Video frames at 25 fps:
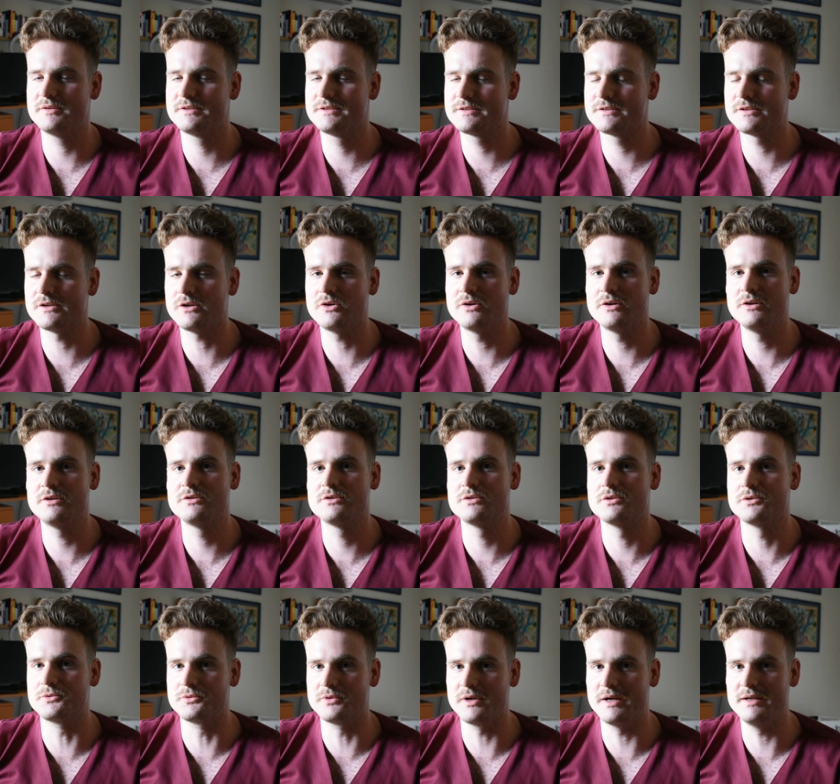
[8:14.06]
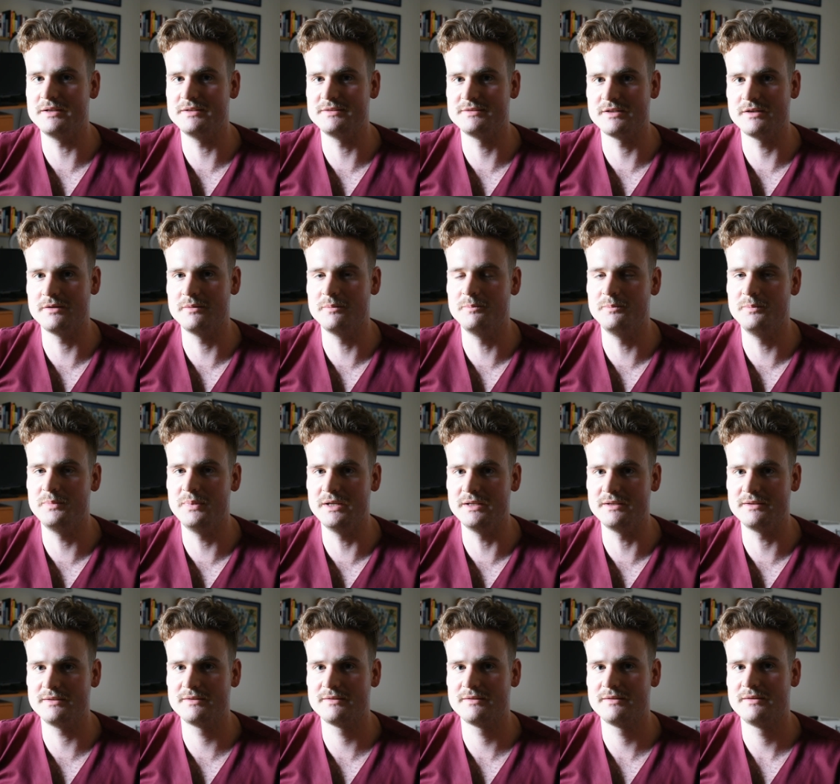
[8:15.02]
started to raise a
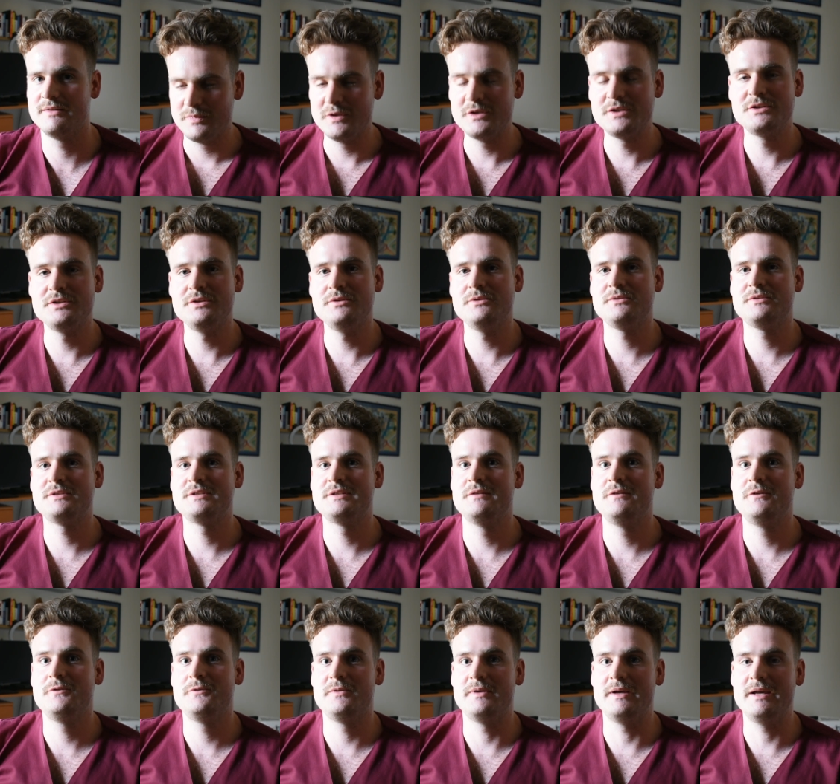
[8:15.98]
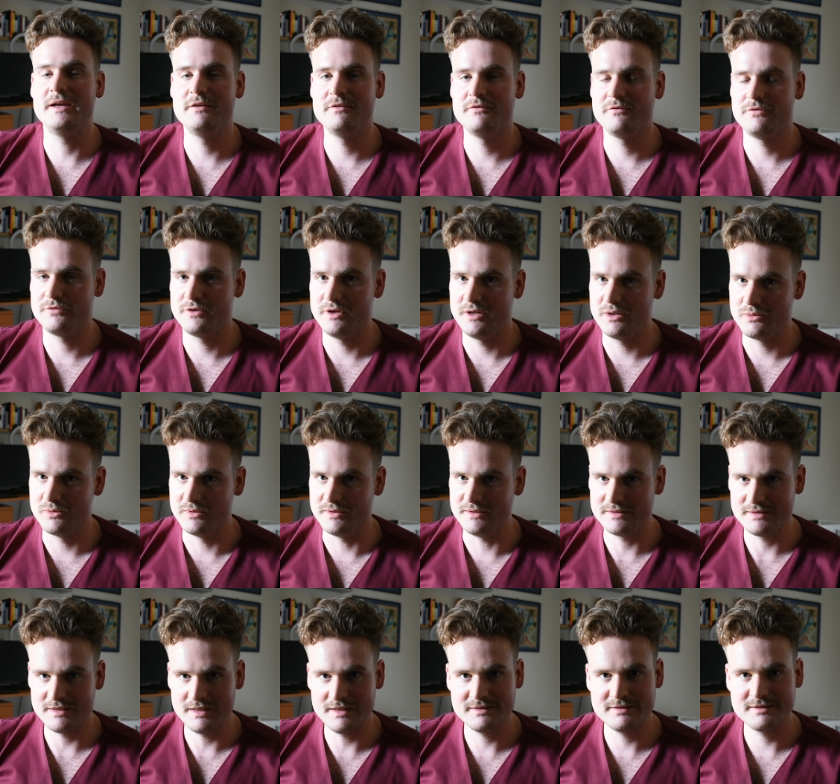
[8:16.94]
bit. But due to infrequent
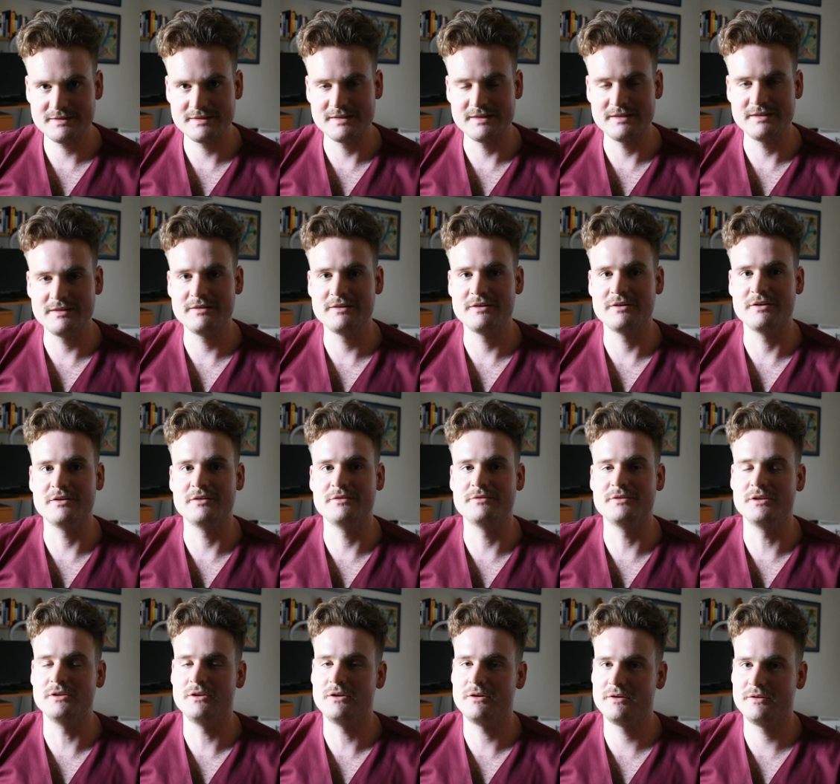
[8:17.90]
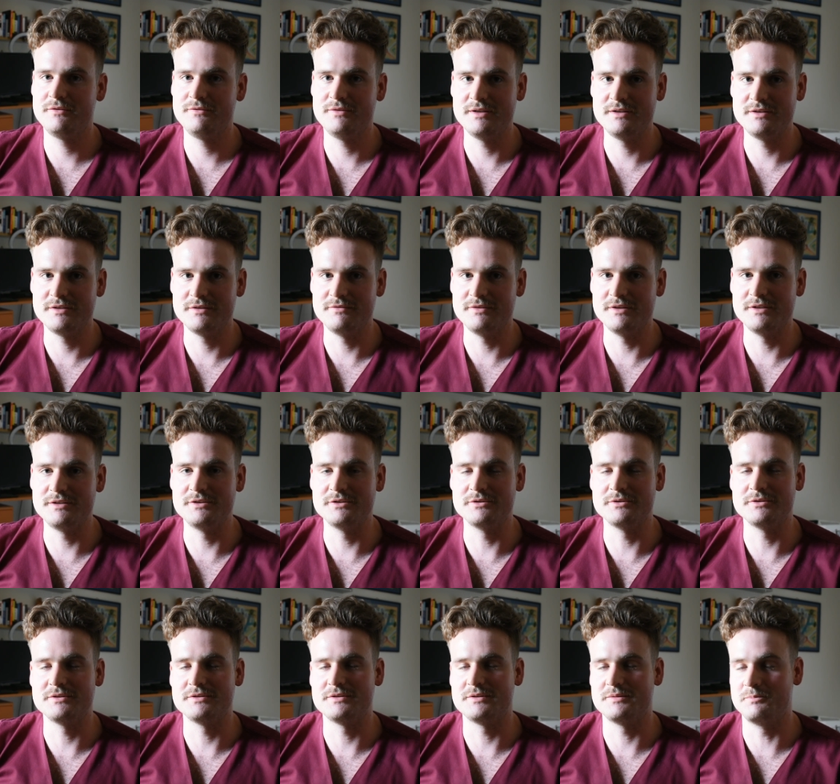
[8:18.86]
testing of a lot of
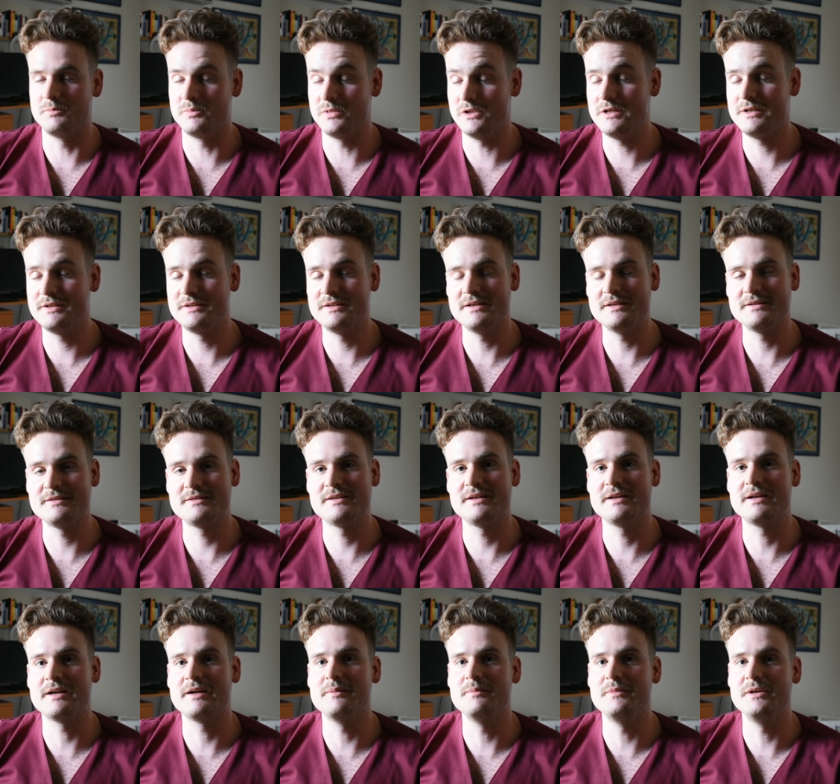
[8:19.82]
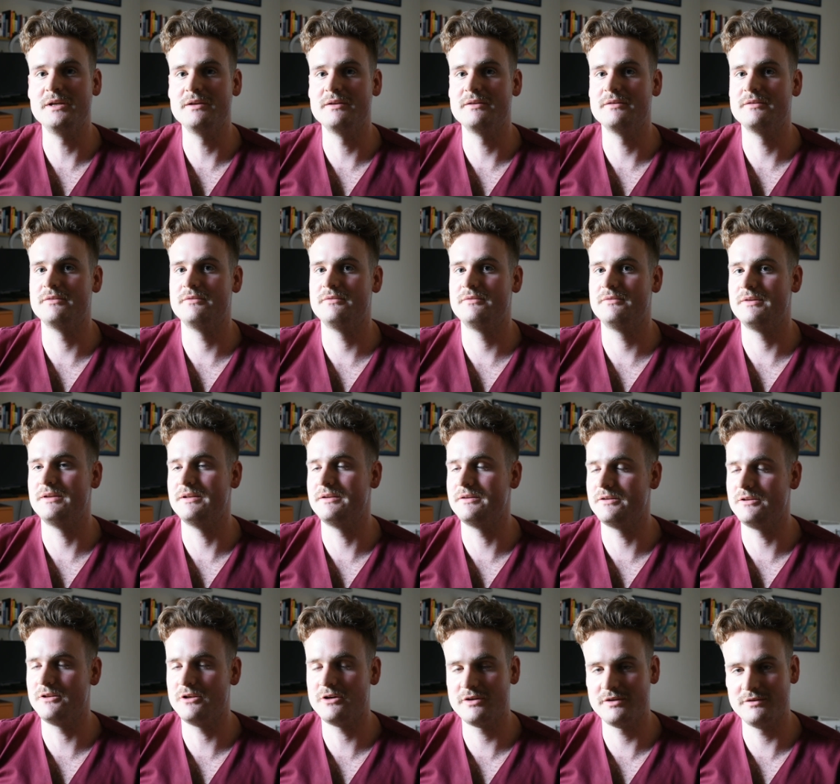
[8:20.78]
individuals, blood testing I mean, in
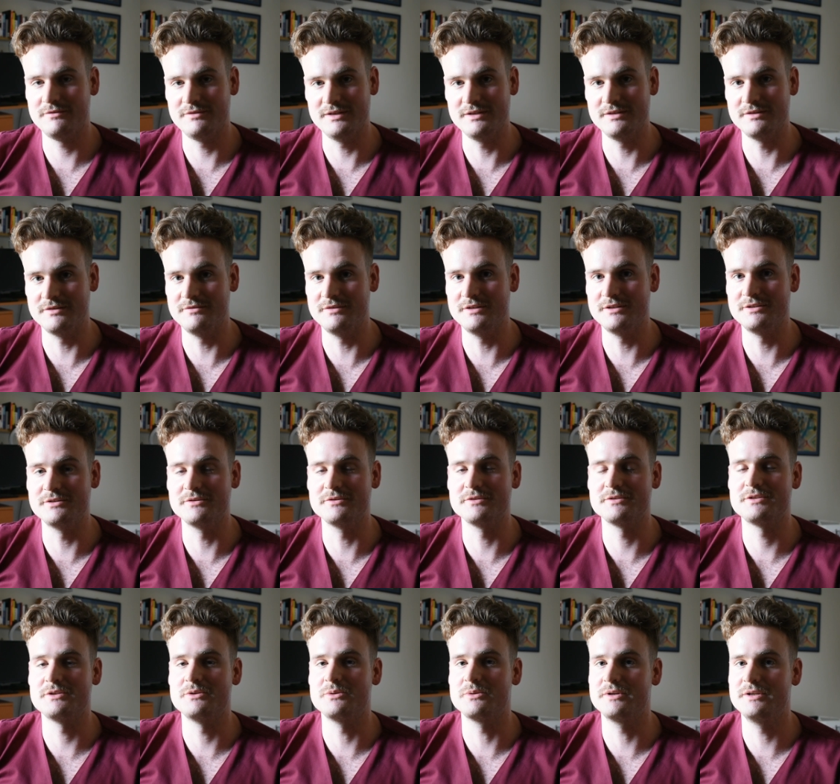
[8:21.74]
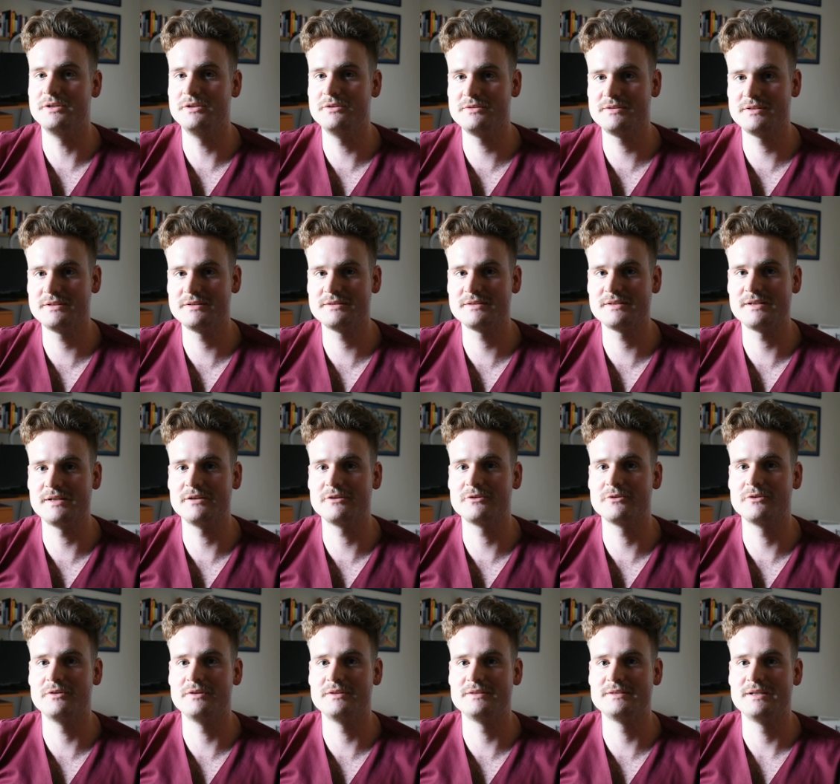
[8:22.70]
a lot of individuals who are using
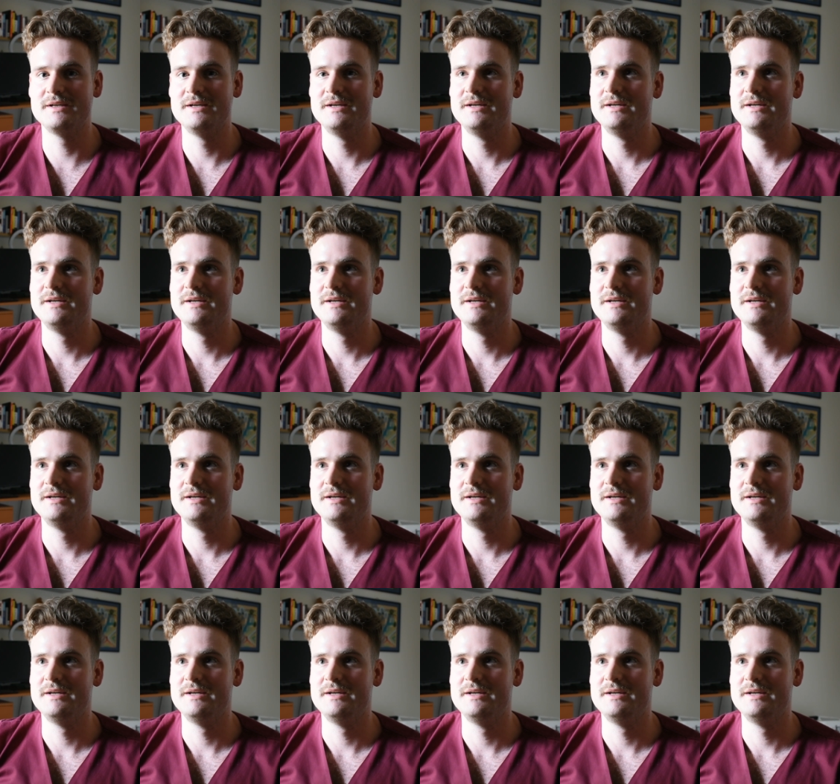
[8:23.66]
steroids,